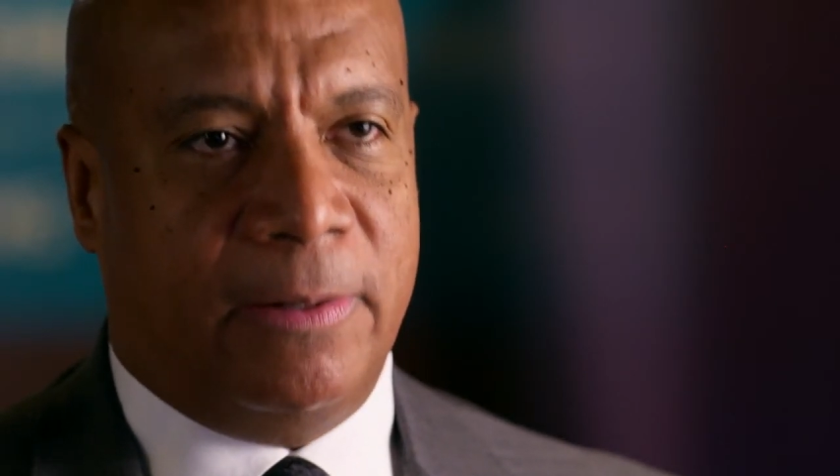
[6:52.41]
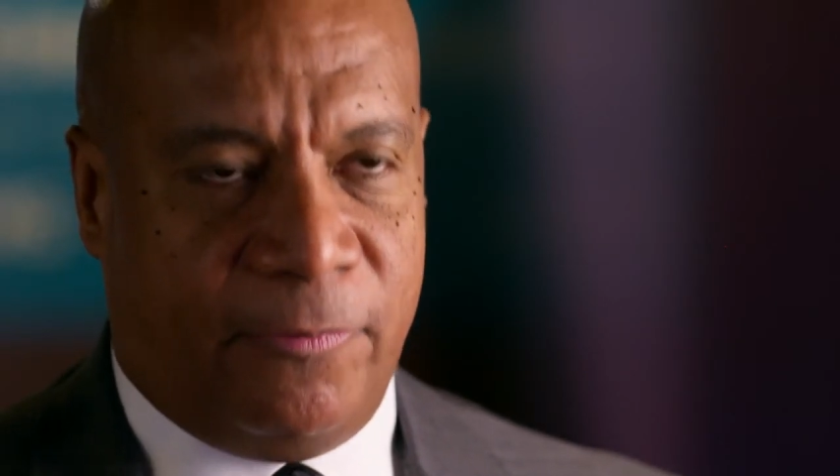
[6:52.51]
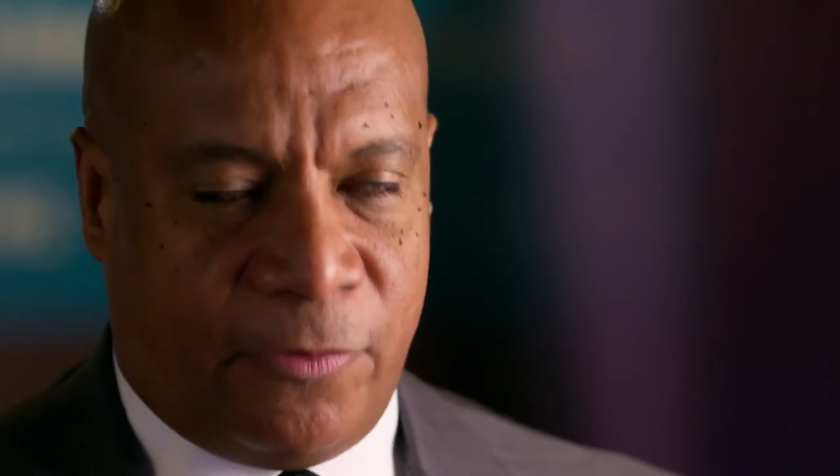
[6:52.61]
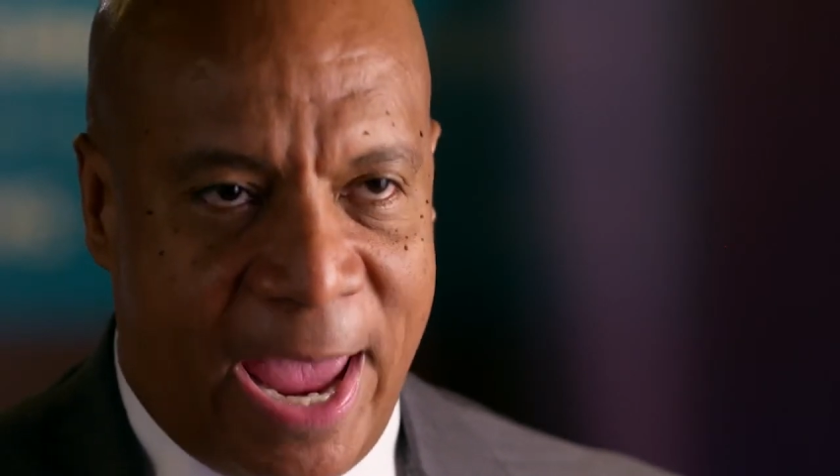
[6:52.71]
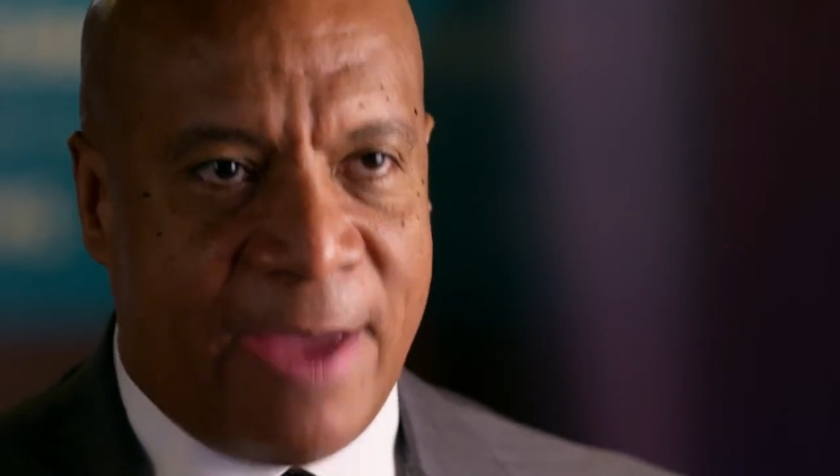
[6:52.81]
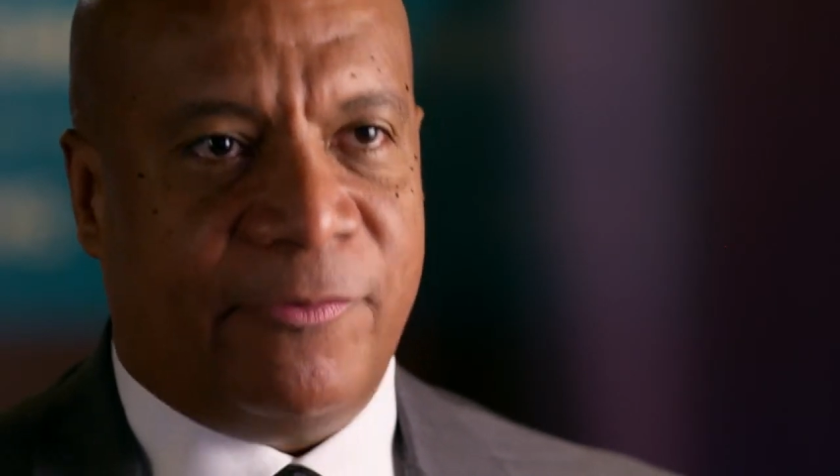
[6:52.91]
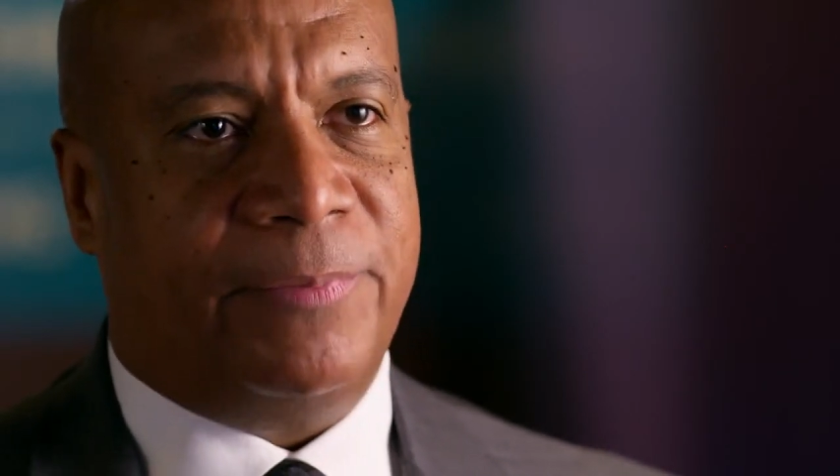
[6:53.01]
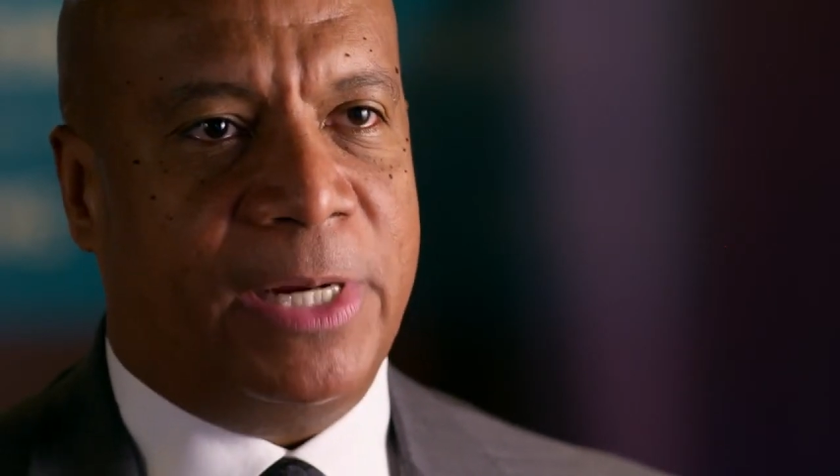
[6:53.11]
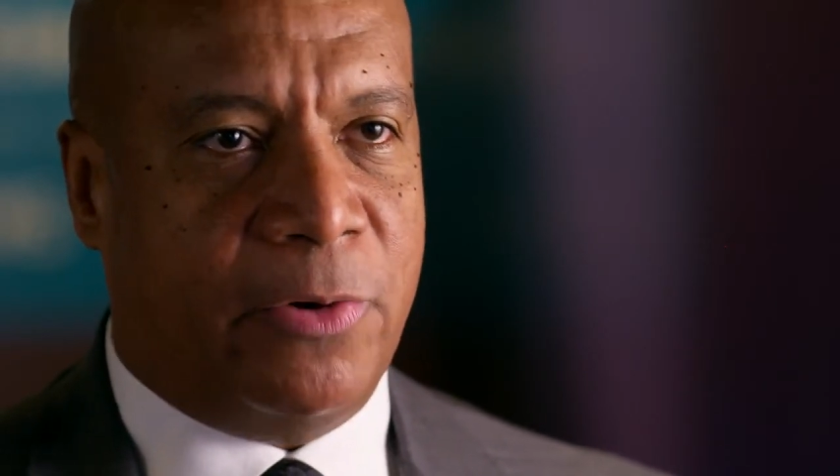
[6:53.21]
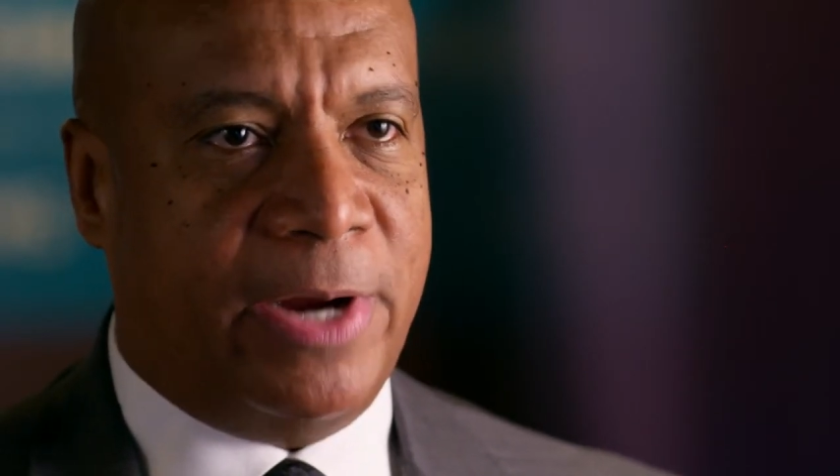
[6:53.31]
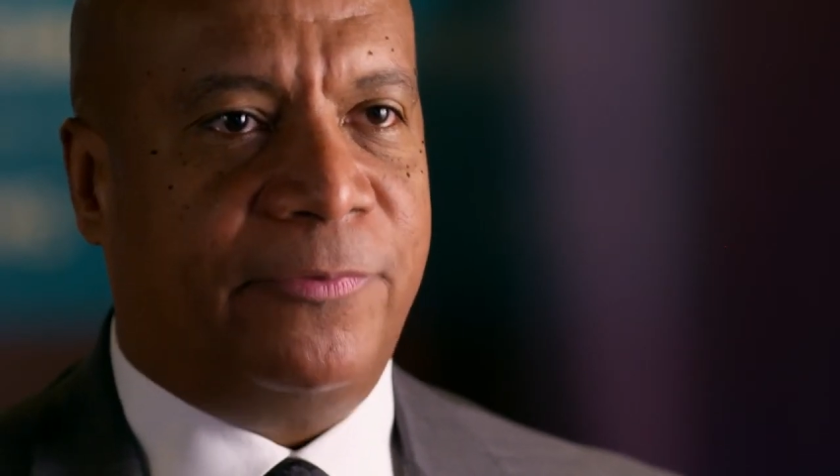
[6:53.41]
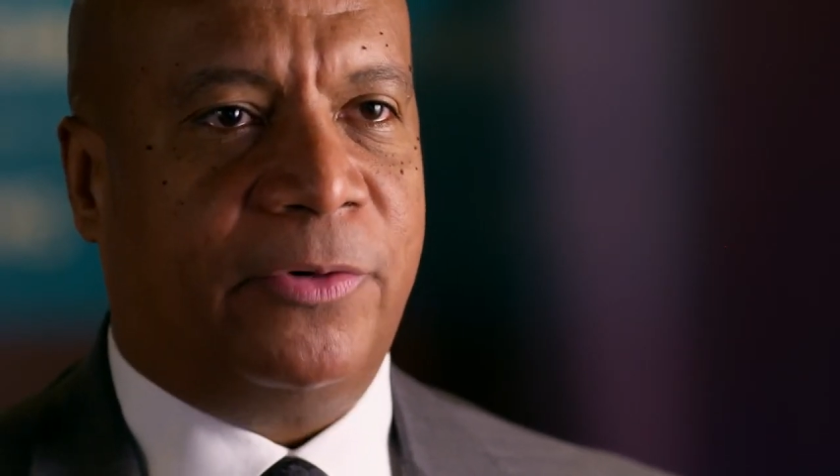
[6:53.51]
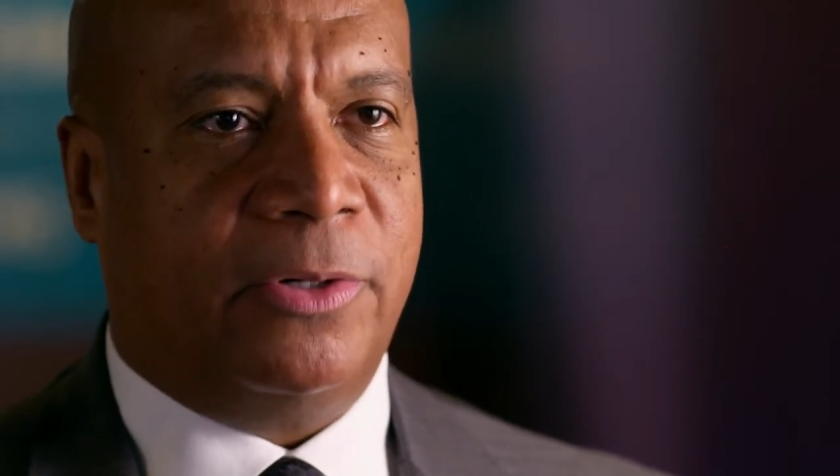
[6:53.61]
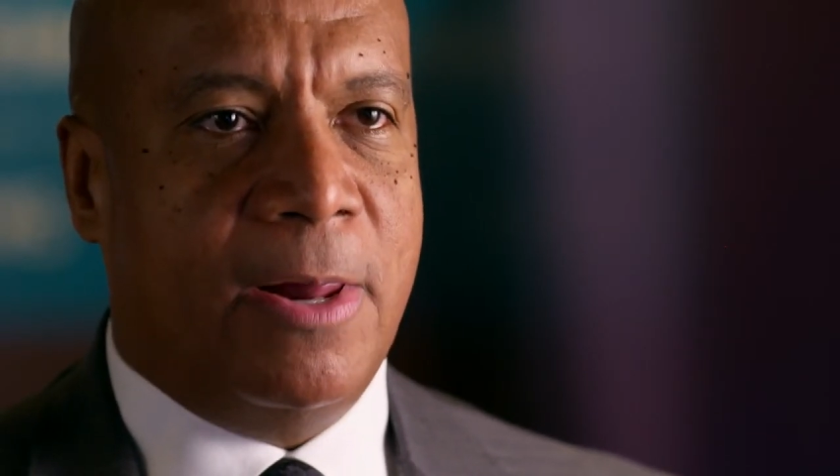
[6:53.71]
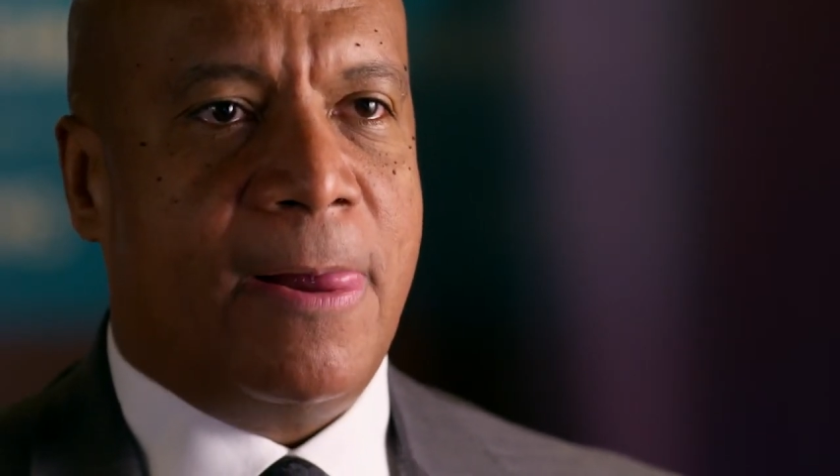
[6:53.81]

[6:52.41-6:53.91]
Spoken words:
forever be grateful